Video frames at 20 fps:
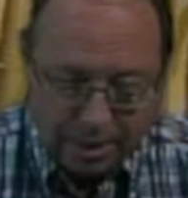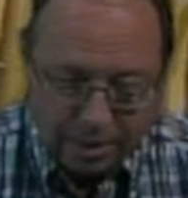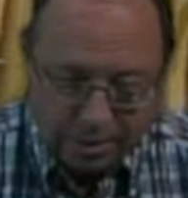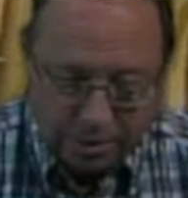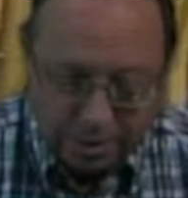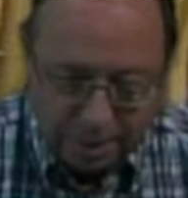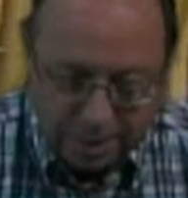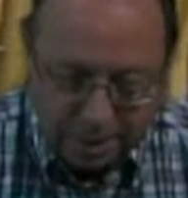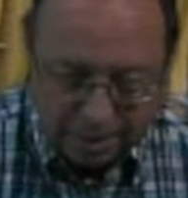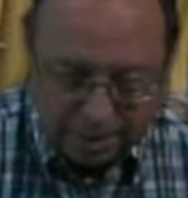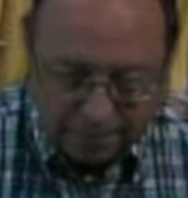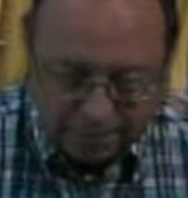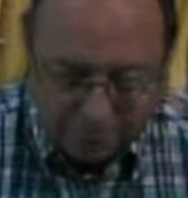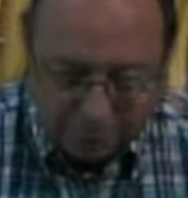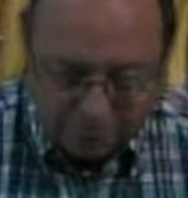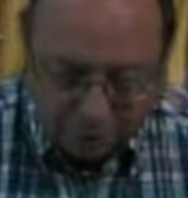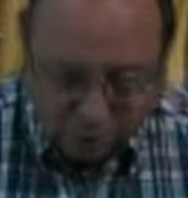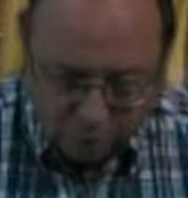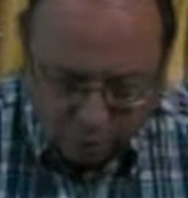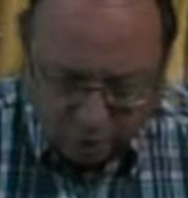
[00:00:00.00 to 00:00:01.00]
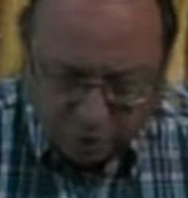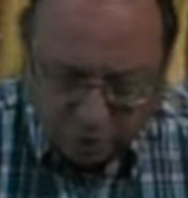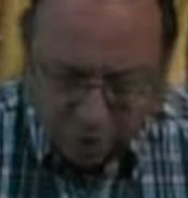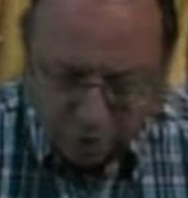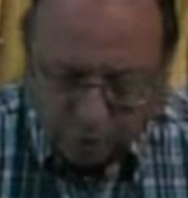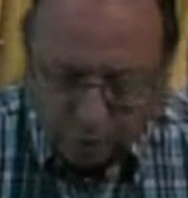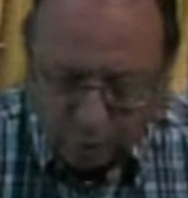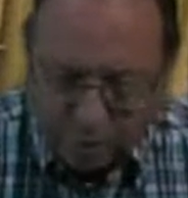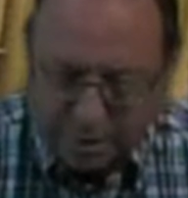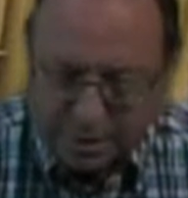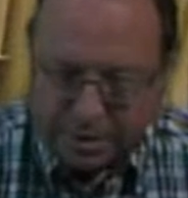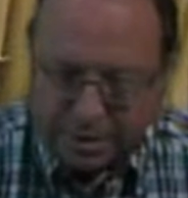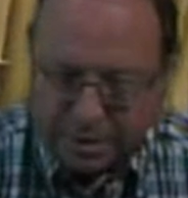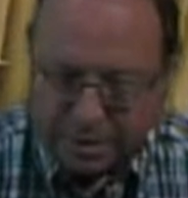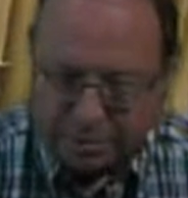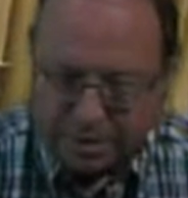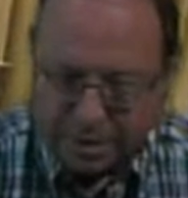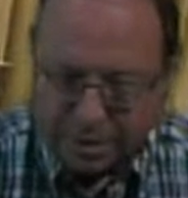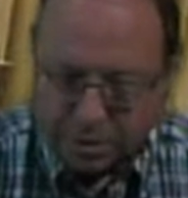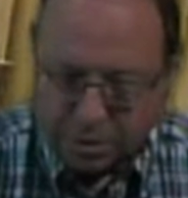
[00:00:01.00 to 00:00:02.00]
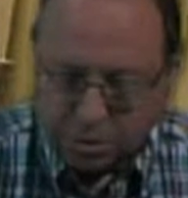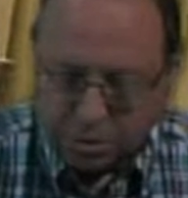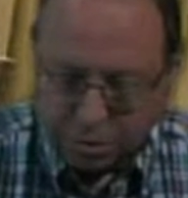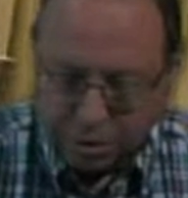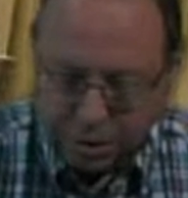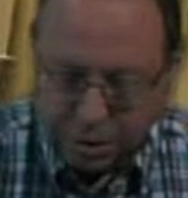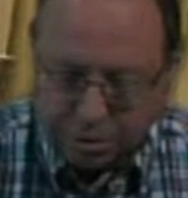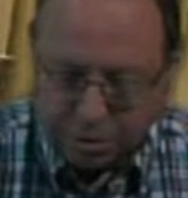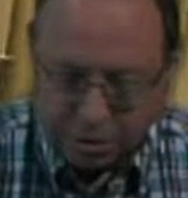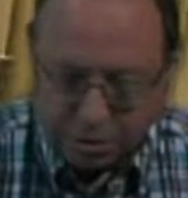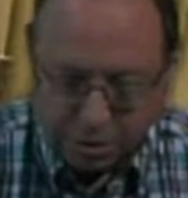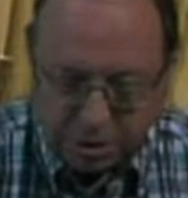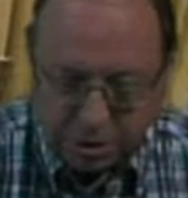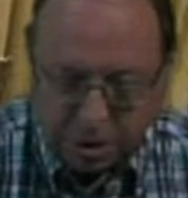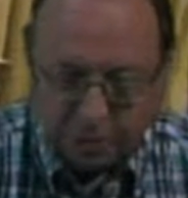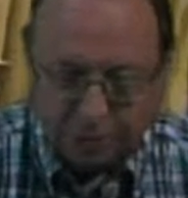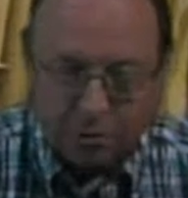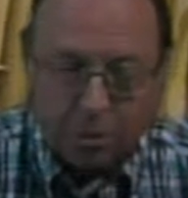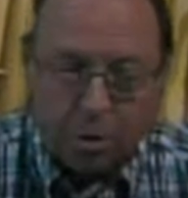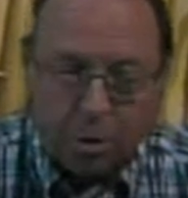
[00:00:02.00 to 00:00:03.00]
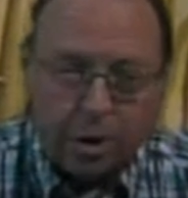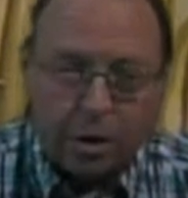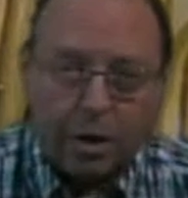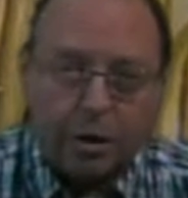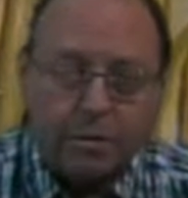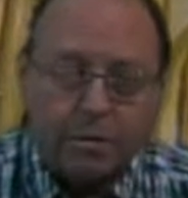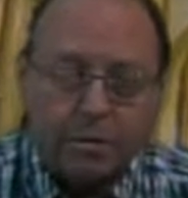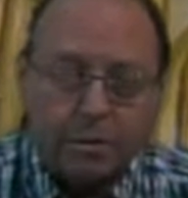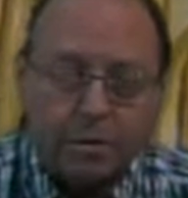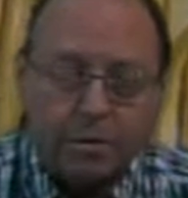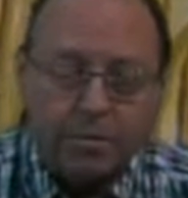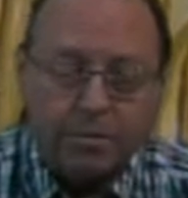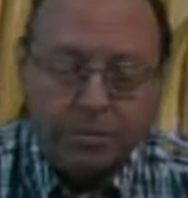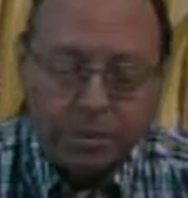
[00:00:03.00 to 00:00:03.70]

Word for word: The course of wisdom is to keep yourself armed